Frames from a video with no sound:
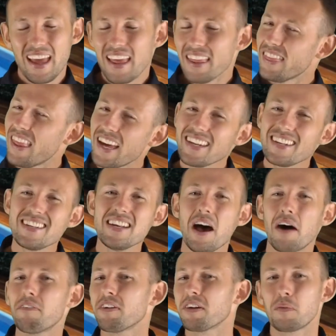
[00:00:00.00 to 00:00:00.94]
There's
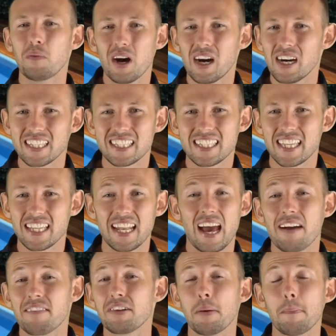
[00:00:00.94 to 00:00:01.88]
nothing worse than
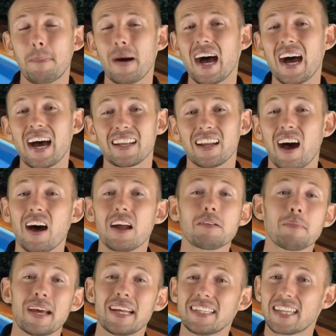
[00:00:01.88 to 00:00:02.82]
having a bad,
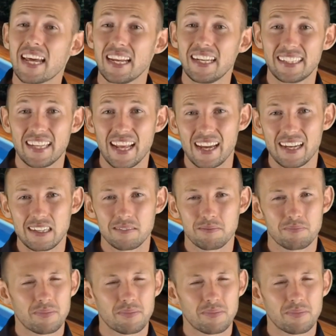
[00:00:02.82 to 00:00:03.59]
unmaintained deck,